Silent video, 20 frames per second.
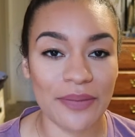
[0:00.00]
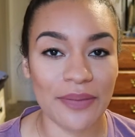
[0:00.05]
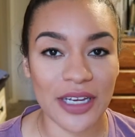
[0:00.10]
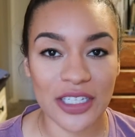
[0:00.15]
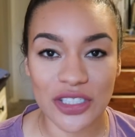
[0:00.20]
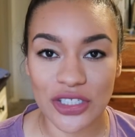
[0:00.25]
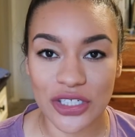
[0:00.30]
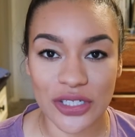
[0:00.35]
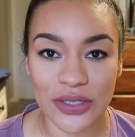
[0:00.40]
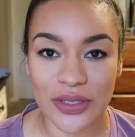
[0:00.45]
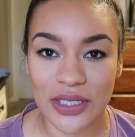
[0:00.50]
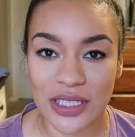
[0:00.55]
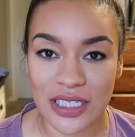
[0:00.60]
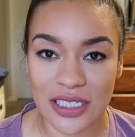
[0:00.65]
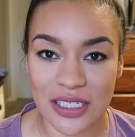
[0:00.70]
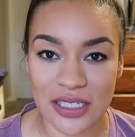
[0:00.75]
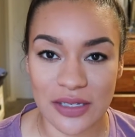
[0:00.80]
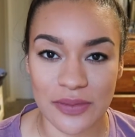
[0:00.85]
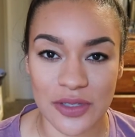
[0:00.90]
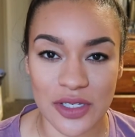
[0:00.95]
Make sure you hit
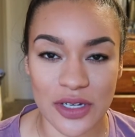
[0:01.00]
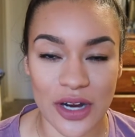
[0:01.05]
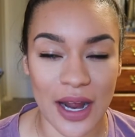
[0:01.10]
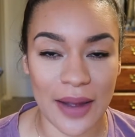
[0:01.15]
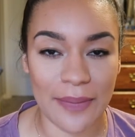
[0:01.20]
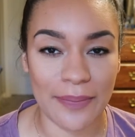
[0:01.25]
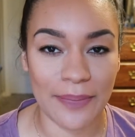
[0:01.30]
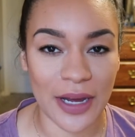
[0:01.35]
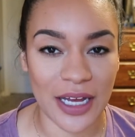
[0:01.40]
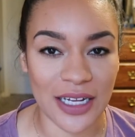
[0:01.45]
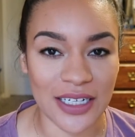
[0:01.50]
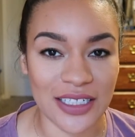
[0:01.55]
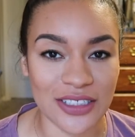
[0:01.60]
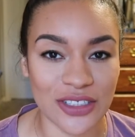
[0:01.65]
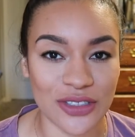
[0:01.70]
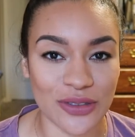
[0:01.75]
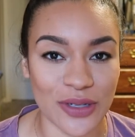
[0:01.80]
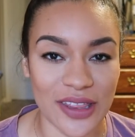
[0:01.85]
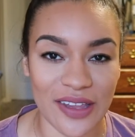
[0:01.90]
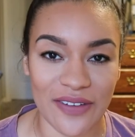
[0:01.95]
the subscribe button
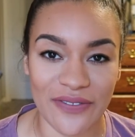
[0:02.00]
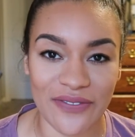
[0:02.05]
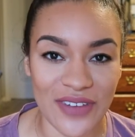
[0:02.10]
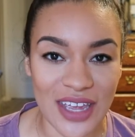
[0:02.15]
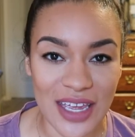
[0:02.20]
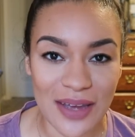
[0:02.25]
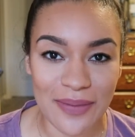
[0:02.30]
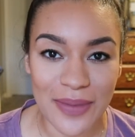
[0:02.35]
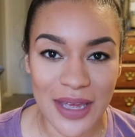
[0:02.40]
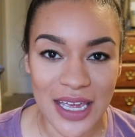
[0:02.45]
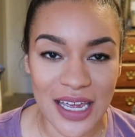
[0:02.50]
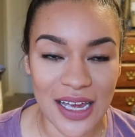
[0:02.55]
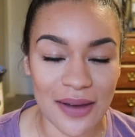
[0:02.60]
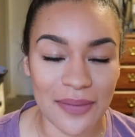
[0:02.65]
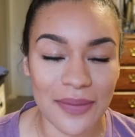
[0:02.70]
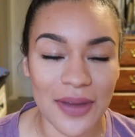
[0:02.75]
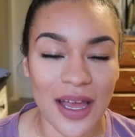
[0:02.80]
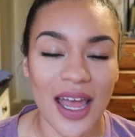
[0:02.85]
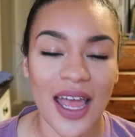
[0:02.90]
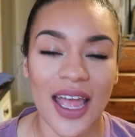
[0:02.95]
and join the fam
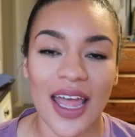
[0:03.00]
bam.